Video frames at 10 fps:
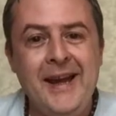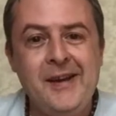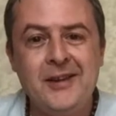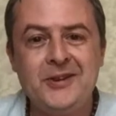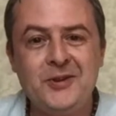Hey
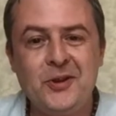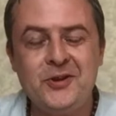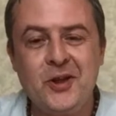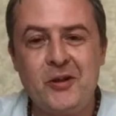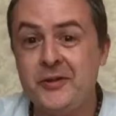guys, it's
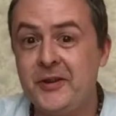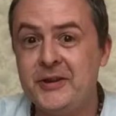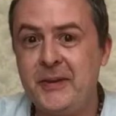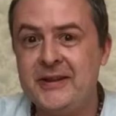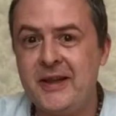Roscoe and I'm
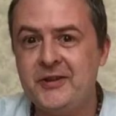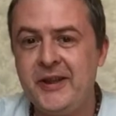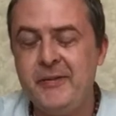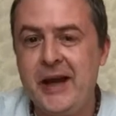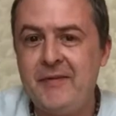the Space Coach.
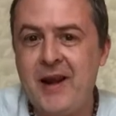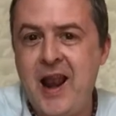Today we have